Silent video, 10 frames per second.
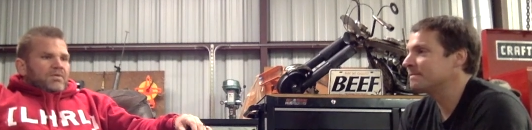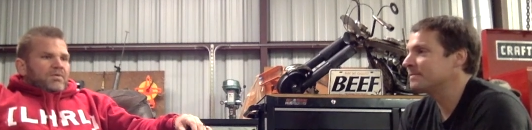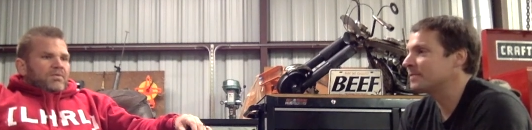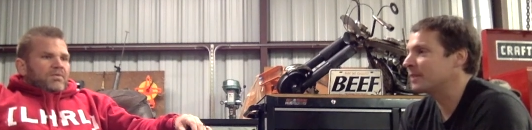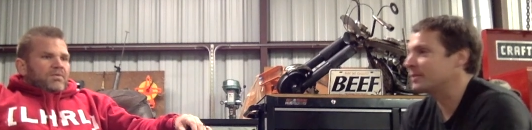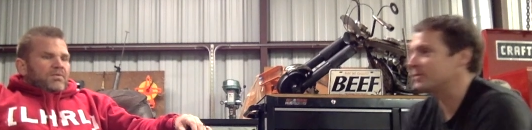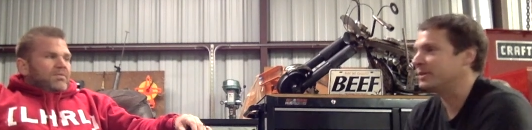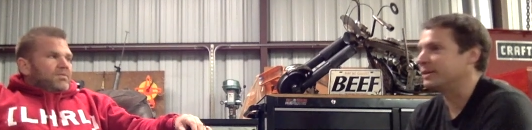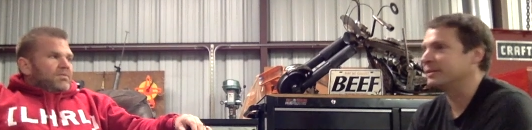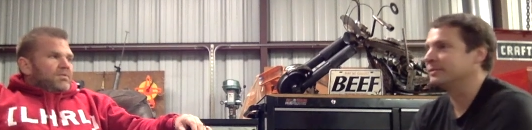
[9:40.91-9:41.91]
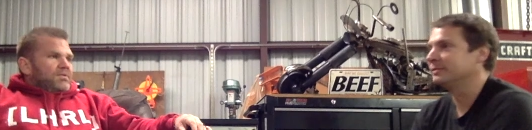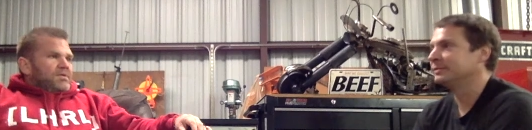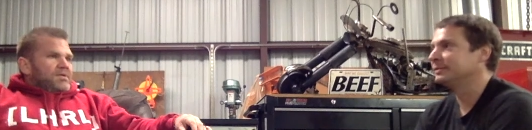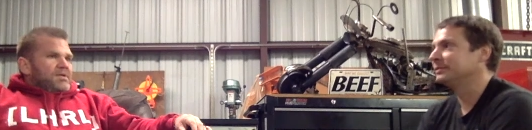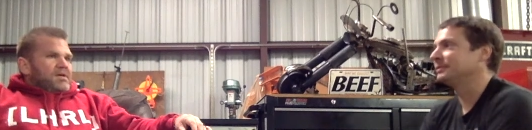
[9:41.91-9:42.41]
Speaker 1: So how'd you get here?
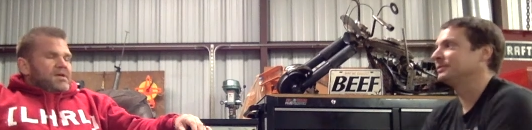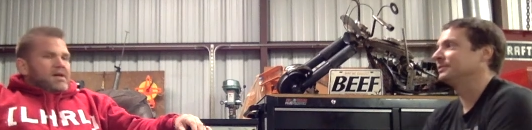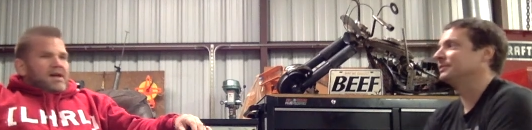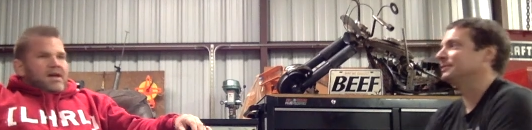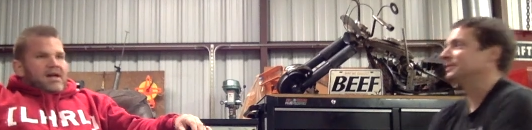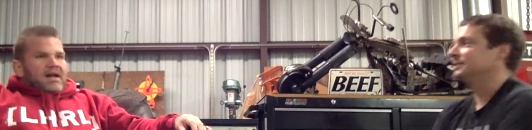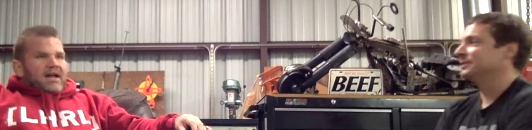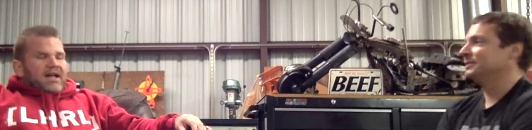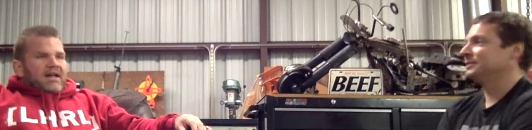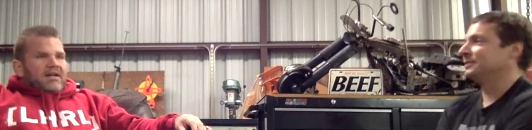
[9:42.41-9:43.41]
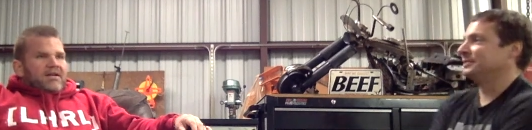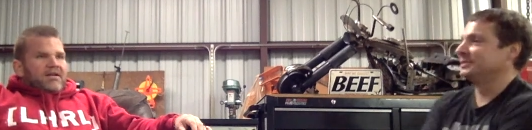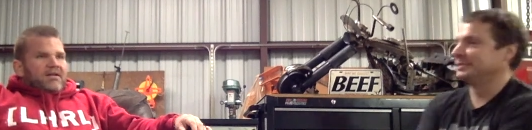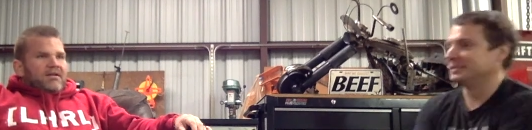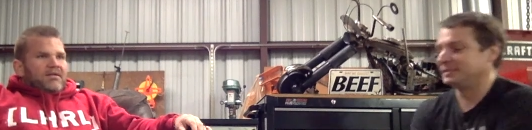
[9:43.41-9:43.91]
Speaker 2: Uh, I got
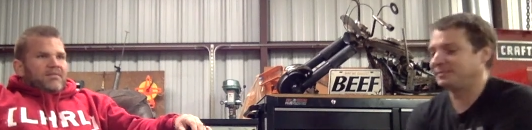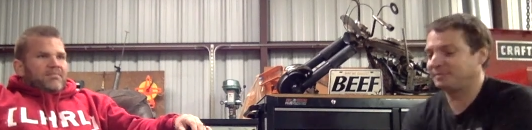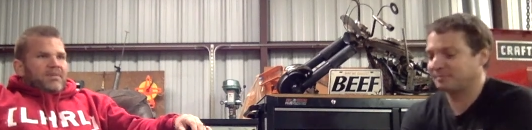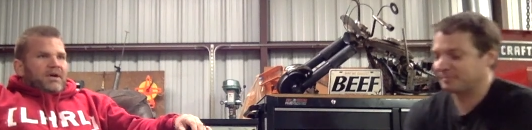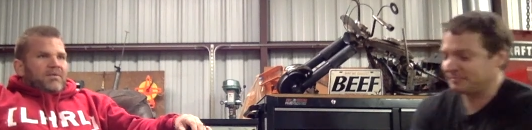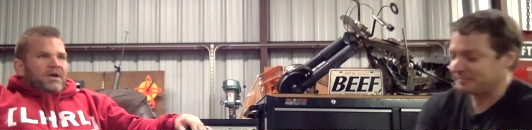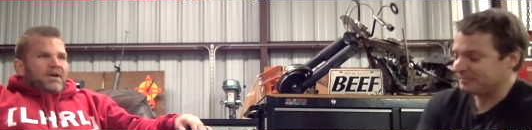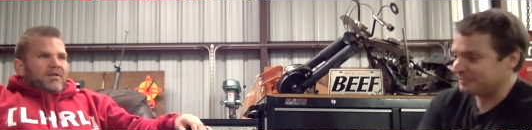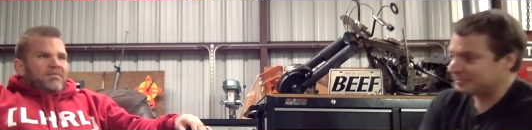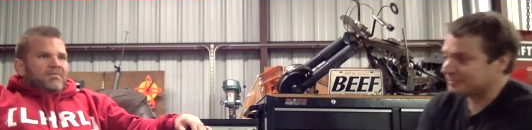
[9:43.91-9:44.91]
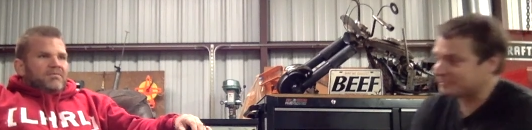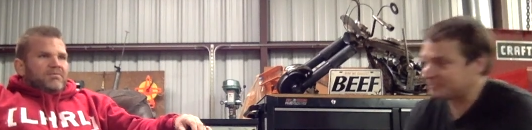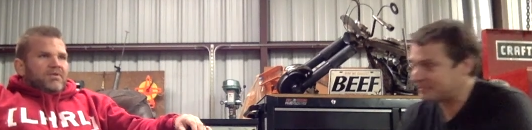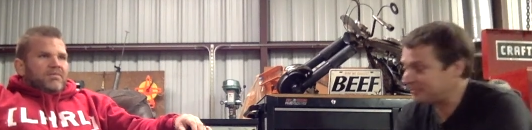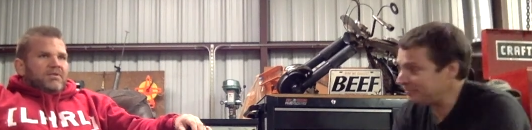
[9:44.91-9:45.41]
here by way of
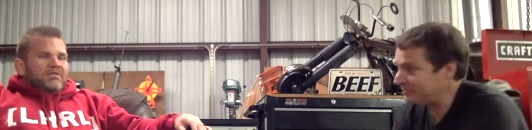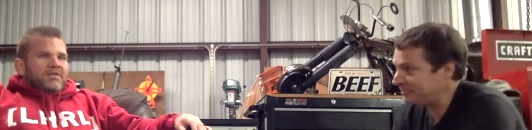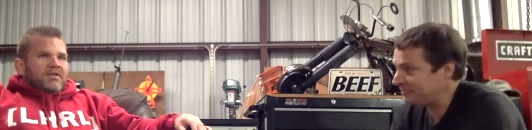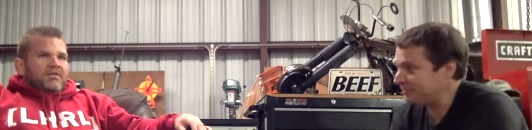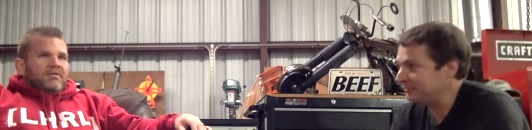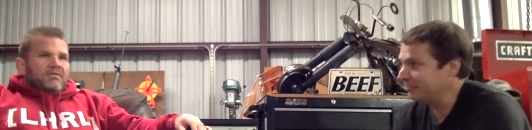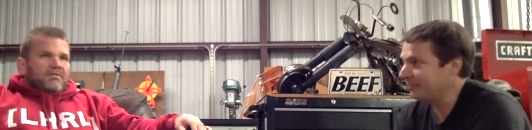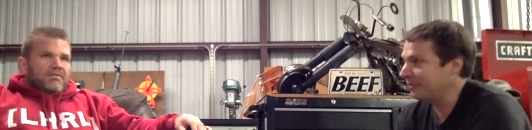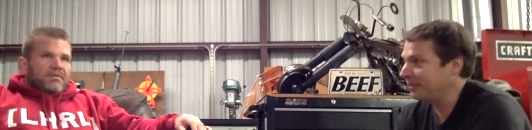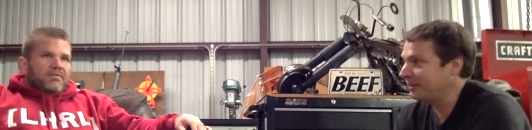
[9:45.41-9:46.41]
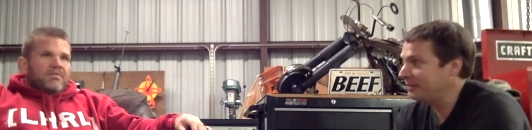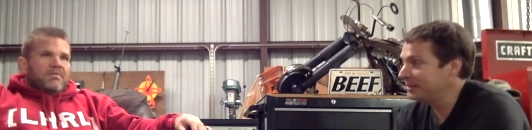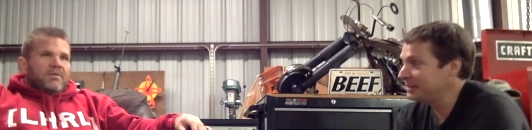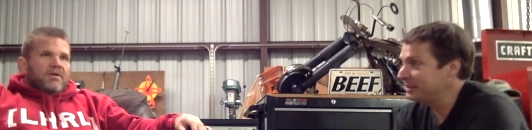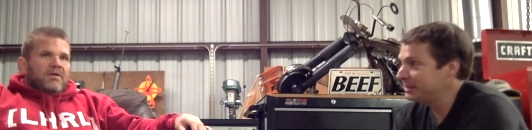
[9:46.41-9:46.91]
treatment center for the
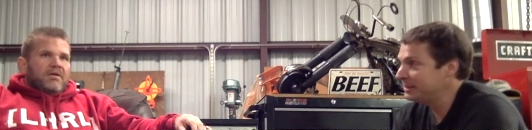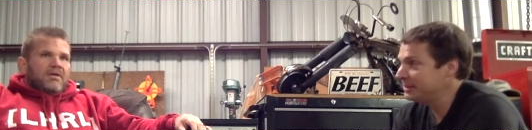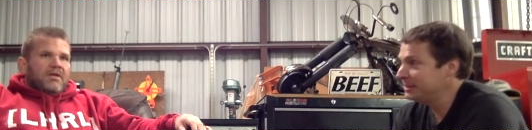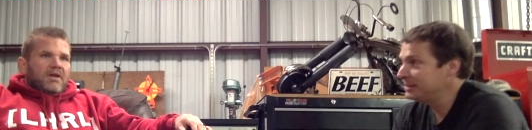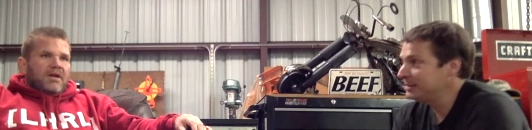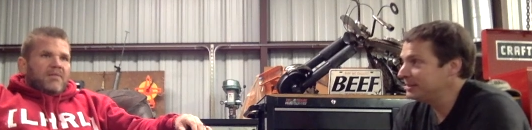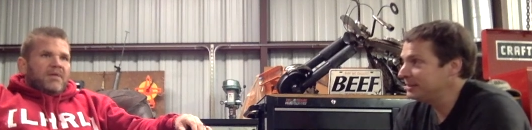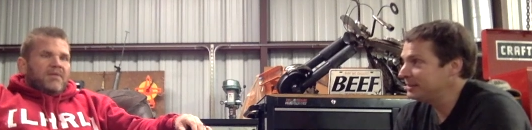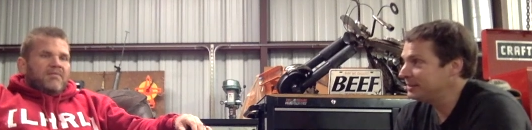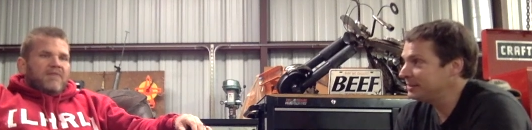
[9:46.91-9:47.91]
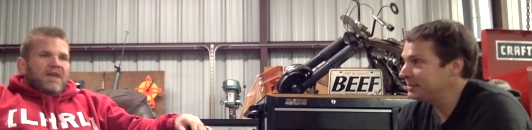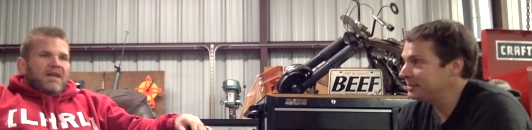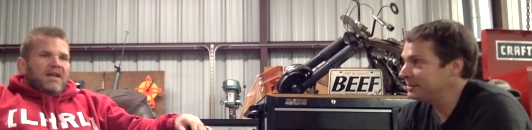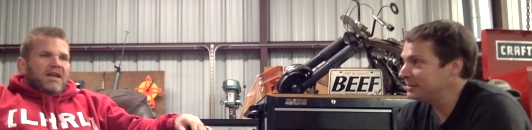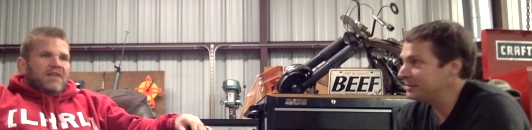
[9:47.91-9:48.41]
most part. Um, I was
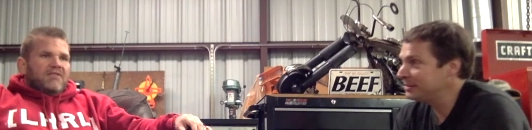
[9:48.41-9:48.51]
fat, out of